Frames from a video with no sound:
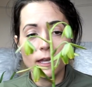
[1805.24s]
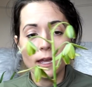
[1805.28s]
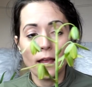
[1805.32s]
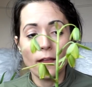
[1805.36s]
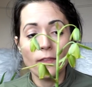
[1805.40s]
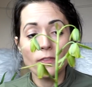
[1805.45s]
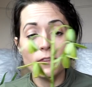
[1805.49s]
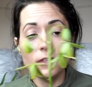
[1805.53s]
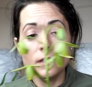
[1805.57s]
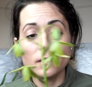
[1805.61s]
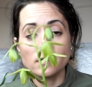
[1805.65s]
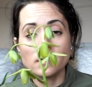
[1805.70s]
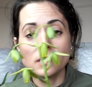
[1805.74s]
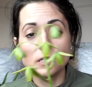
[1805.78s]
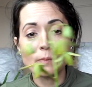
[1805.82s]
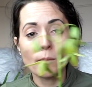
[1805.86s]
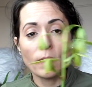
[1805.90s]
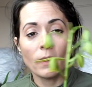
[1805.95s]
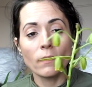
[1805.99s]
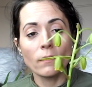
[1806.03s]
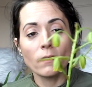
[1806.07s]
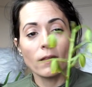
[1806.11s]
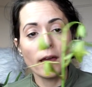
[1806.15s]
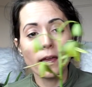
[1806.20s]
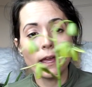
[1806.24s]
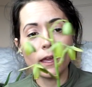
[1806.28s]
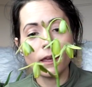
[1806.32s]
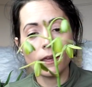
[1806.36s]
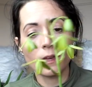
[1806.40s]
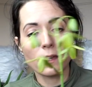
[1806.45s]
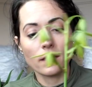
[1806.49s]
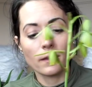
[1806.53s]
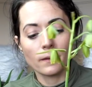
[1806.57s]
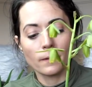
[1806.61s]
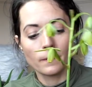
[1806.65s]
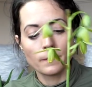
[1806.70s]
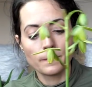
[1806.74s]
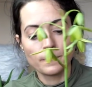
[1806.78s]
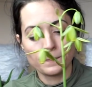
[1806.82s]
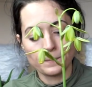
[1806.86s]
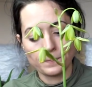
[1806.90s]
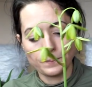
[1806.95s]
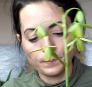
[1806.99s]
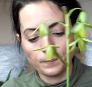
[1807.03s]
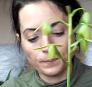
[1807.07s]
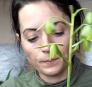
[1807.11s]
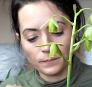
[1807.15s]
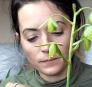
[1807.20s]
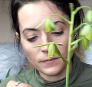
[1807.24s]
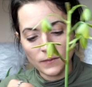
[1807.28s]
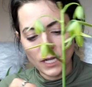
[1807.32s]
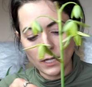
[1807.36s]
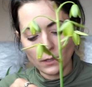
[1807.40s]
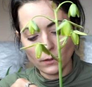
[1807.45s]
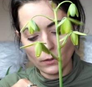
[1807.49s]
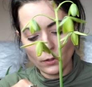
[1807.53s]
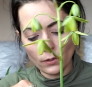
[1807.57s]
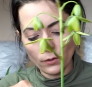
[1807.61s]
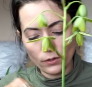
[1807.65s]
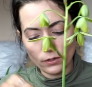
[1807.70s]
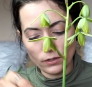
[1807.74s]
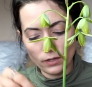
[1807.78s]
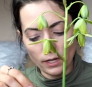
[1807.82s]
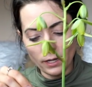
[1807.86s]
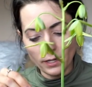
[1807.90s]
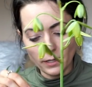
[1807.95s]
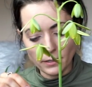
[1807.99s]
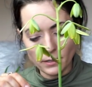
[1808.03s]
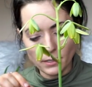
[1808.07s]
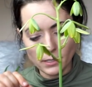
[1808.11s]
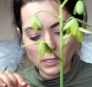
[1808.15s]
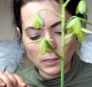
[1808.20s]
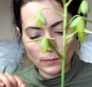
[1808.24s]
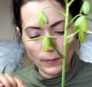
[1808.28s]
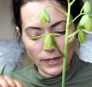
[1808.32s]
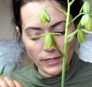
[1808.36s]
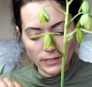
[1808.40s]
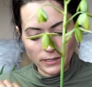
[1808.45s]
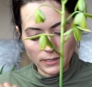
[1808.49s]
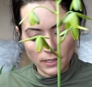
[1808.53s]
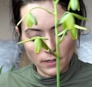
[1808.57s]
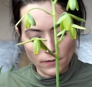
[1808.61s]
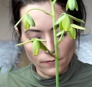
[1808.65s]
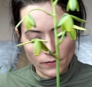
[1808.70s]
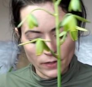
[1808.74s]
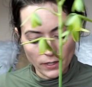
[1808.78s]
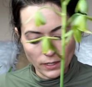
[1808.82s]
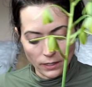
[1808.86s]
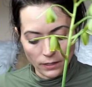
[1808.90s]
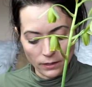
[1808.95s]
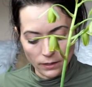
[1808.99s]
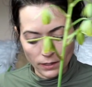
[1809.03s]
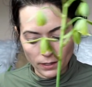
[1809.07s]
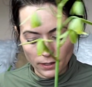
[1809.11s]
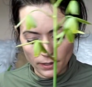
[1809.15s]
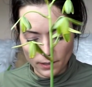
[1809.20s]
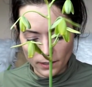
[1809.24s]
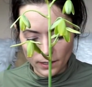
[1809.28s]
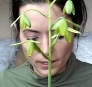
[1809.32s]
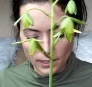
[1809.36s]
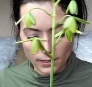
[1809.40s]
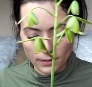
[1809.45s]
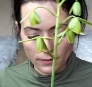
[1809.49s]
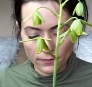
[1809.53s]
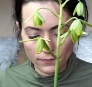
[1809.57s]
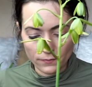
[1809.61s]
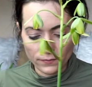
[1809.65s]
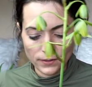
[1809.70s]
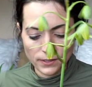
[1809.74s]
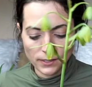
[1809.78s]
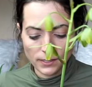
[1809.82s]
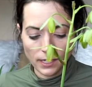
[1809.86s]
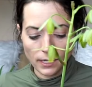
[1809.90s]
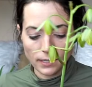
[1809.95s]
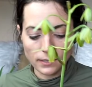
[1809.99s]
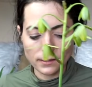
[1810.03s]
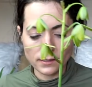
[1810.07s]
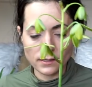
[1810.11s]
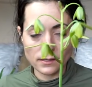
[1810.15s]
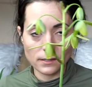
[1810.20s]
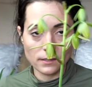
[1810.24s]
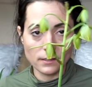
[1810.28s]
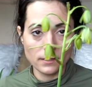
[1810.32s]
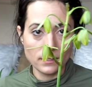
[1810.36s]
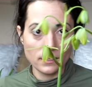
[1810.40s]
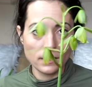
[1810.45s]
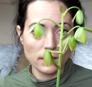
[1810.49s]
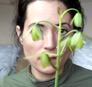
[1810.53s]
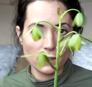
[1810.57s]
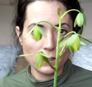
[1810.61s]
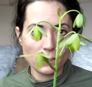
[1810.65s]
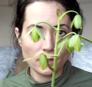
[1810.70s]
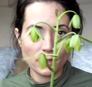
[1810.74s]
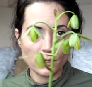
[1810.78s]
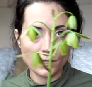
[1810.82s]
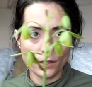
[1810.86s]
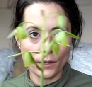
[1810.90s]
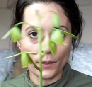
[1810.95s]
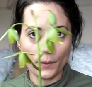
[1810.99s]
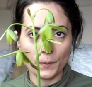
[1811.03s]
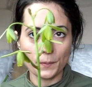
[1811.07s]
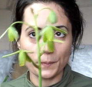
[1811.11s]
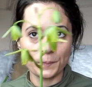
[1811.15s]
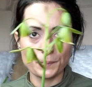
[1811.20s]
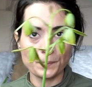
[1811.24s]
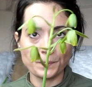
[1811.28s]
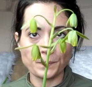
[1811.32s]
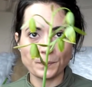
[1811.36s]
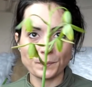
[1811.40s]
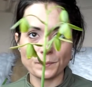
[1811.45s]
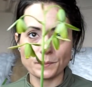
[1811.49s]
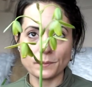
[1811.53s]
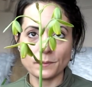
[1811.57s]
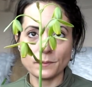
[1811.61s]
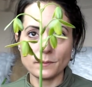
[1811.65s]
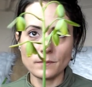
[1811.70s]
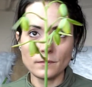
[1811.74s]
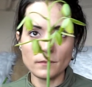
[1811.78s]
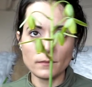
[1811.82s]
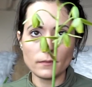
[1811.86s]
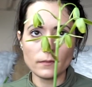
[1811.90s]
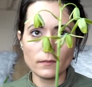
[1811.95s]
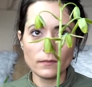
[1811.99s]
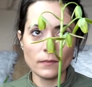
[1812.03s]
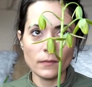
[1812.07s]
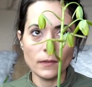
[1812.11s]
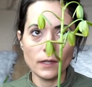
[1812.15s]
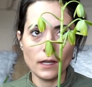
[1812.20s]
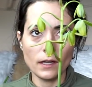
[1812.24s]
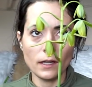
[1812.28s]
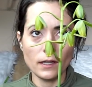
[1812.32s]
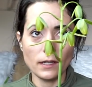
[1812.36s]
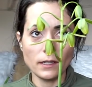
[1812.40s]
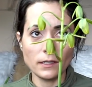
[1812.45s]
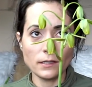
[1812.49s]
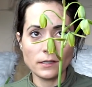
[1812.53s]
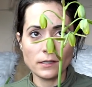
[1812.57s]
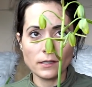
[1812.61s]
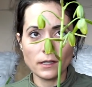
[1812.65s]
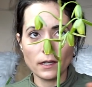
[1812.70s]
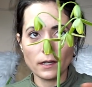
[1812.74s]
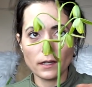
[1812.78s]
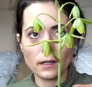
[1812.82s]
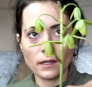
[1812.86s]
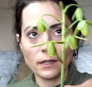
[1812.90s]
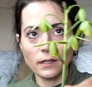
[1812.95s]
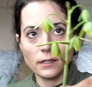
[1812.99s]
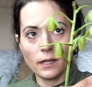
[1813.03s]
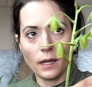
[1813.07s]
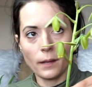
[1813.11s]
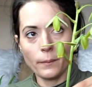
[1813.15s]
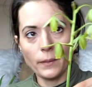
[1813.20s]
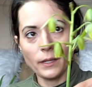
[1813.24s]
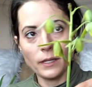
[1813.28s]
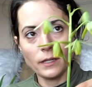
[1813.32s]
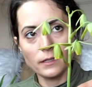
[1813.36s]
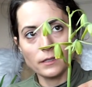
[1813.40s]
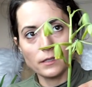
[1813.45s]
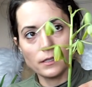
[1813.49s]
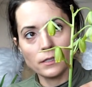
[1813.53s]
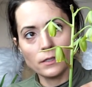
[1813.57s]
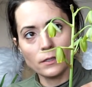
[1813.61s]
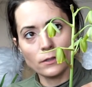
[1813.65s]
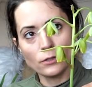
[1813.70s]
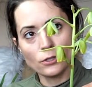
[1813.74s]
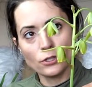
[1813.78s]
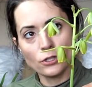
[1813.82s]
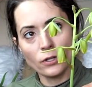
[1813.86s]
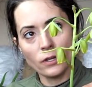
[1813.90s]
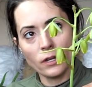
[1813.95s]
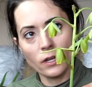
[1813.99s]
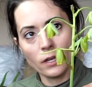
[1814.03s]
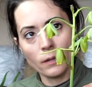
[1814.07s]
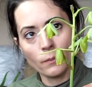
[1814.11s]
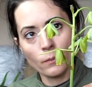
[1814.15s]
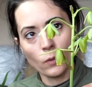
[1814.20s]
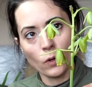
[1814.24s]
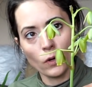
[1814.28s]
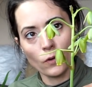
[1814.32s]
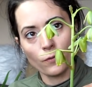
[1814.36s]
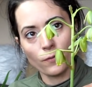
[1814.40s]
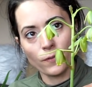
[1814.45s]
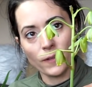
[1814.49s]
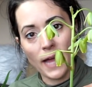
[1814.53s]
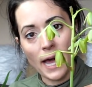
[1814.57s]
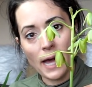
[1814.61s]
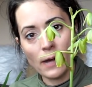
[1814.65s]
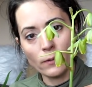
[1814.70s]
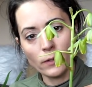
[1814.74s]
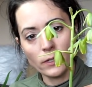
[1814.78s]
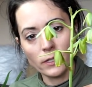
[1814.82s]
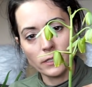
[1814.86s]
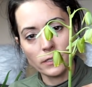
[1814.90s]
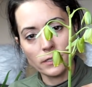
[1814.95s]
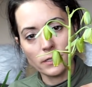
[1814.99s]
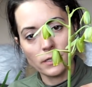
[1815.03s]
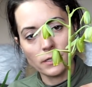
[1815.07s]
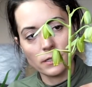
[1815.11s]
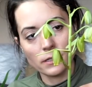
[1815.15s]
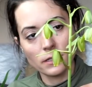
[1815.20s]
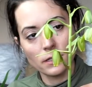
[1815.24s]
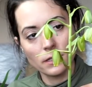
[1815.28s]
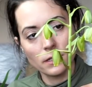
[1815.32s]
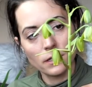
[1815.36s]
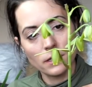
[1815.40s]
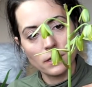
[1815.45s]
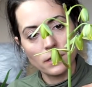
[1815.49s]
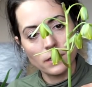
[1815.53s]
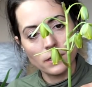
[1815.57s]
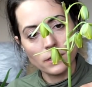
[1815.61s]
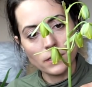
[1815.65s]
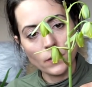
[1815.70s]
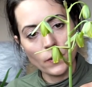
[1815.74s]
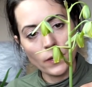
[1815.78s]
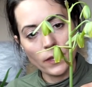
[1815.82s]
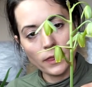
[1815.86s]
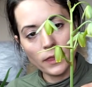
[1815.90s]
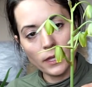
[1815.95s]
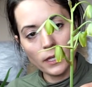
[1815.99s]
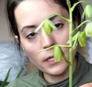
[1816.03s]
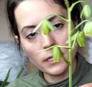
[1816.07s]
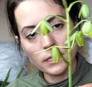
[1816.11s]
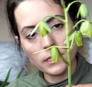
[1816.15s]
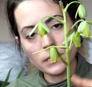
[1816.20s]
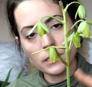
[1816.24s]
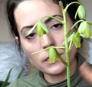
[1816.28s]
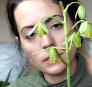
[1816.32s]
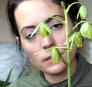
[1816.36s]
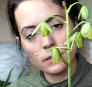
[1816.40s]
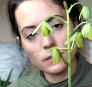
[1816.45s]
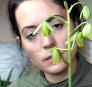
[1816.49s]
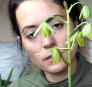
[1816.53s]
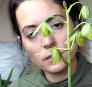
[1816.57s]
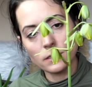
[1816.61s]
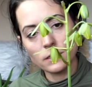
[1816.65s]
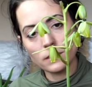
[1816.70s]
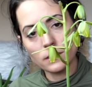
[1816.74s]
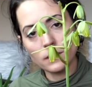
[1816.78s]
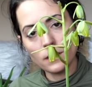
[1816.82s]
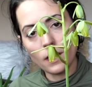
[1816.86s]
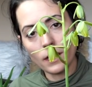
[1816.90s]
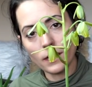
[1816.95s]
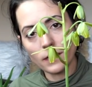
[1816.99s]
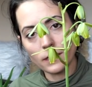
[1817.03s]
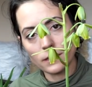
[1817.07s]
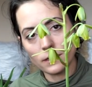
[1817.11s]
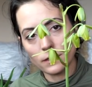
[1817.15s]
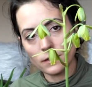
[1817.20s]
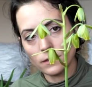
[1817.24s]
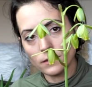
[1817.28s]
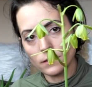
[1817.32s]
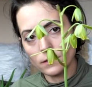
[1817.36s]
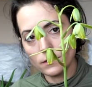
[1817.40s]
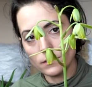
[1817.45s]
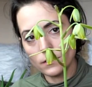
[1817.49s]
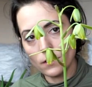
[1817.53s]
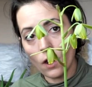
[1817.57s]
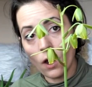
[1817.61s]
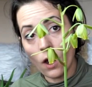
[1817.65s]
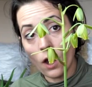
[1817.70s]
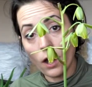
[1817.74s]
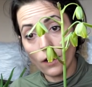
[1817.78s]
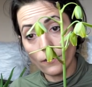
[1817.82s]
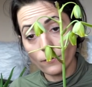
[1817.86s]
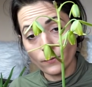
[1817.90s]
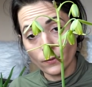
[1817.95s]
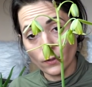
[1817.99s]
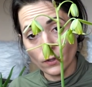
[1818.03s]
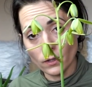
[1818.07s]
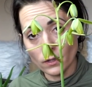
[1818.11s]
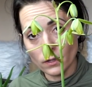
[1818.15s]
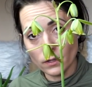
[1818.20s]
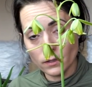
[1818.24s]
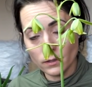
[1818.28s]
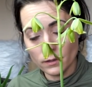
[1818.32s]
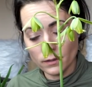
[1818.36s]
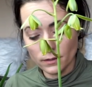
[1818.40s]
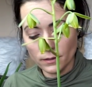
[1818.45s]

And these smell like, I don't know, they're like a spicy vanilla kind of scent. So, and it's like, I mean, it's still shooting up more flowers, so I think it's not awful.